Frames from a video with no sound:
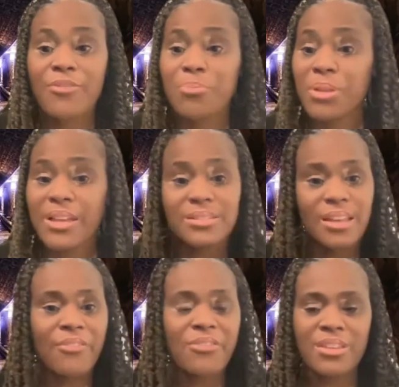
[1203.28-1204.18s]
placed
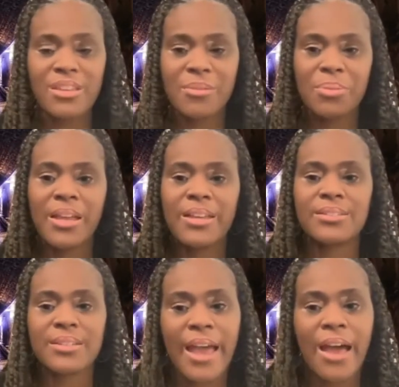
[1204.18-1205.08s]
everything in
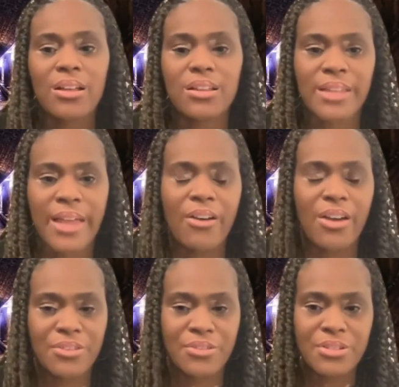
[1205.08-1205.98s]
place. Now allow
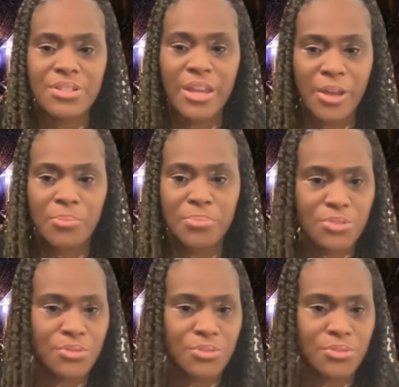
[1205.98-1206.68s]
others to help too.